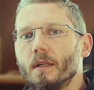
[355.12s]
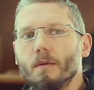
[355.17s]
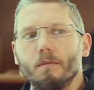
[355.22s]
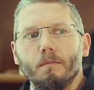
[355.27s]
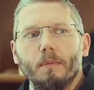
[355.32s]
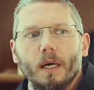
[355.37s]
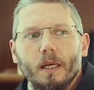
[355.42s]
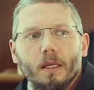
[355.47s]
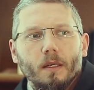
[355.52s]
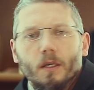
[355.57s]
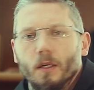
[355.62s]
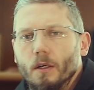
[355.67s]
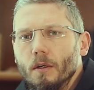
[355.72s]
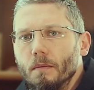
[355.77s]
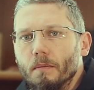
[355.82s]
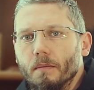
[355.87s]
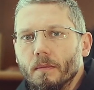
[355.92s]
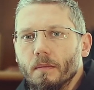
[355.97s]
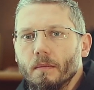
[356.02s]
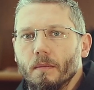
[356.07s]
By
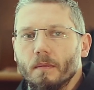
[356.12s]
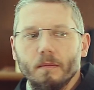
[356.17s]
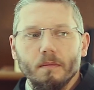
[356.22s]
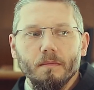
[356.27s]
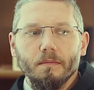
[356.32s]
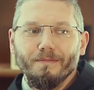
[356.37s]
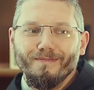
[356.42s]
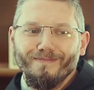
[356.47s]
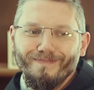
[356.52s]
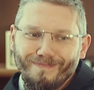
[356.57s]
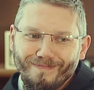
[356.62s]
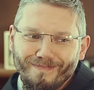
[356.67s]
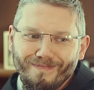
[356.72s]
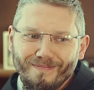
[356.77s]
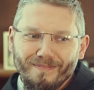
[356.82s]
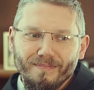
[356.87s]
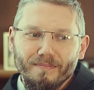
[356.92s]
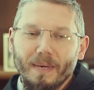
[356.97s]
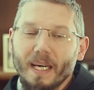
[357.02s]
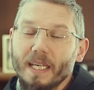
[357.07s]
whom?
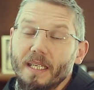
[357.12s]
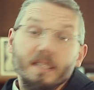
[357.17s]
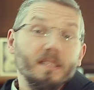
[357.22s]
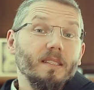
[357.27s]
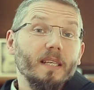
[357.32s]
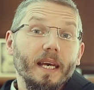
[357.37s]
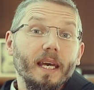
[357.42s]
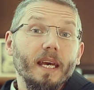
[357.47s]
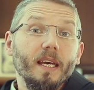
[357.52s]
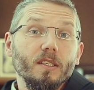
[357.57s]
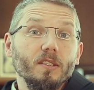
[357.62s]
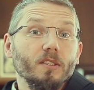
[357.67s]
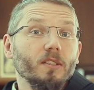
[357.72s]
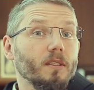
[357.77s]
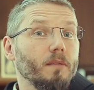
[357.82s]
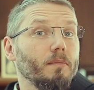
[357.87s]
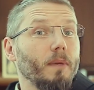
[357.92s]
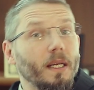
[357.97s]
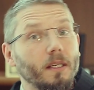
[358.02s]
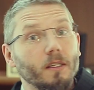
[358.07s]
By this age,
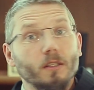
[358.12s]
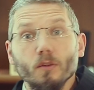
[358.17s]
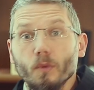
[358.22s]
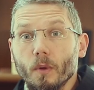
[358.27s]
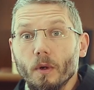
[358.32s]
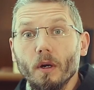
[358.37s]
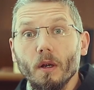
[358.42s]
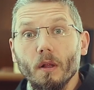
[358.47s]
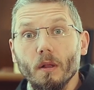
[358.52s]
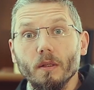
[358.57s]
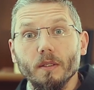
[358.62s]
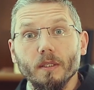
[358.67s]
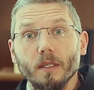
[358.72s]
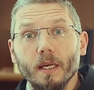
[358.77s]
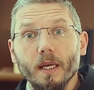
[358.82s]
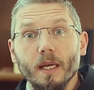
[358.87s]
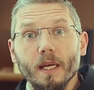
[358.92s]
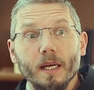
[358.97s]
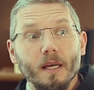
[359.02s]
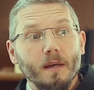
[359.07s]
by this world,
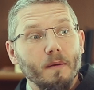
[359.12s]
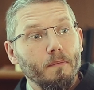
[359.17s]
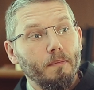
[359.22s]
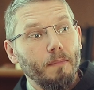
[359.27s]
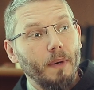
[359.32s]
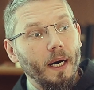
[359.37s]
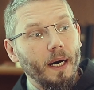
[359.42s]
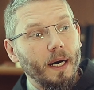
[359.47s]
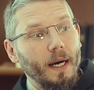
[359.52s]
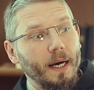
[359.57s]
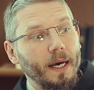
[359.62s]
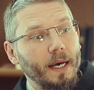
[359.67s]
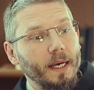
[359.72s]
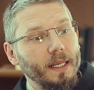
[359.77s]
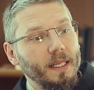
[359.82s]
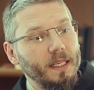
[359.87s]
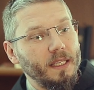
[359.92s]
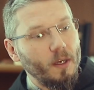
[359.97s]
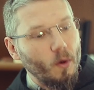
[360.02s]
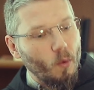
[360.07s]

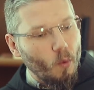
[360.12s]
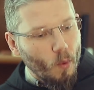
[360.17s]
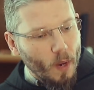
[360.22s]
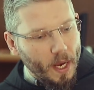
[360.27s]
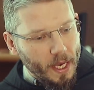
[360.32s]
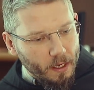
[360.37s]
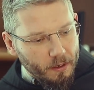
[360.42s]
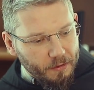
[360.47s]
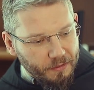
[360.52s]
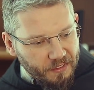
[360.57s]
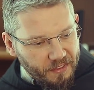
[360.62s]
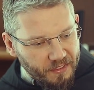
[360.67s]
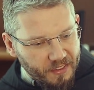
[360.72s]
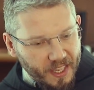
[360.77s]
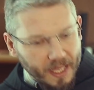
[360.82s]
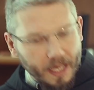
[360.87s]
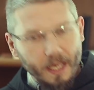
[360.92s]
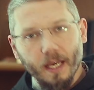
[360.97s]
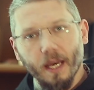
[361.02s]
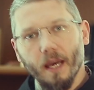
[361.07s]
by the way of
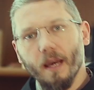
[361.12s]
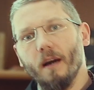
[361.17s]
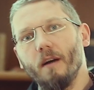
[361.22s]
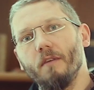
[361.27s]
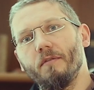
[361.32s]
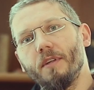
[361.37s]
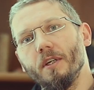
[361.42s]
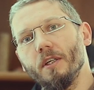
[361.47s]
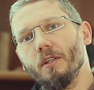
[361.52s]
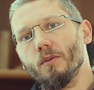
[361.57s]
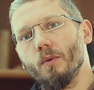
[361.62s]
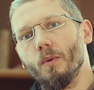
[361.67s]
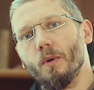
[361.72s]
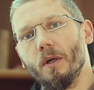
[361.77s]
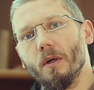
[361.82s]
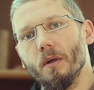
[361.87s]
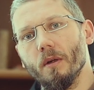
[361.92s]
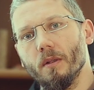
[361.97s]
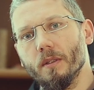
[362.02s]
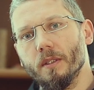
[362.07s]
thinking of this
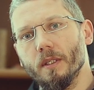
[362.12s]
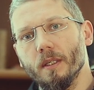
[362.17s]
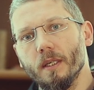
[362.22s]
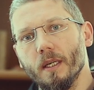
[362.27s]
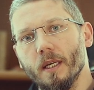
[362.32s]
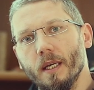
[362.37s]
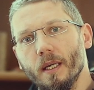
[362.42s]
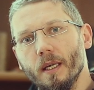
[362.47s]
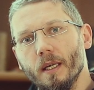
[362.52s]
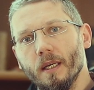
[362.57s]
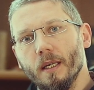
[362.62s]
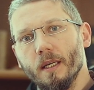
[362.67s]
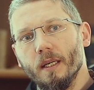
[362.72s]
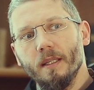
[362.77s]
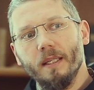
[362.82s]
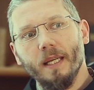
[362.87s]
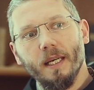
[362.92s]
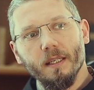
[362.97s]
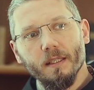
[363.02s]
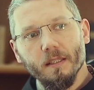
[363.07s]
world
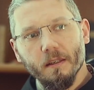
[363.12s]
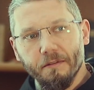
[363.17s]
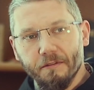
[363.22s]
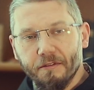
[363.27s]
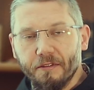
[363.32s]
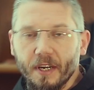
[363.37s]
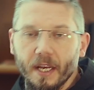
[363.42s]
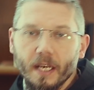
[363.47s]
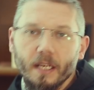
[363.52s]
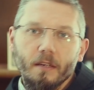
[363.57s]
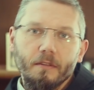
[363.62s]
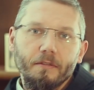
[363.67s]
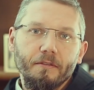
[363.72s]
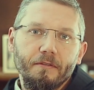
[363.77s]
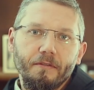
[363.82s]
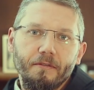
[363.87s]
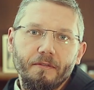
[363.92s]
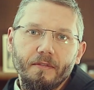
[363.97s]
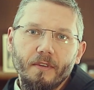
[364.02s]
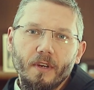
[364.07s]
that is afraid
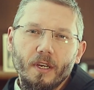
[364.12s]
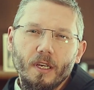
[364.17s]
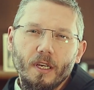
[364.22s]
of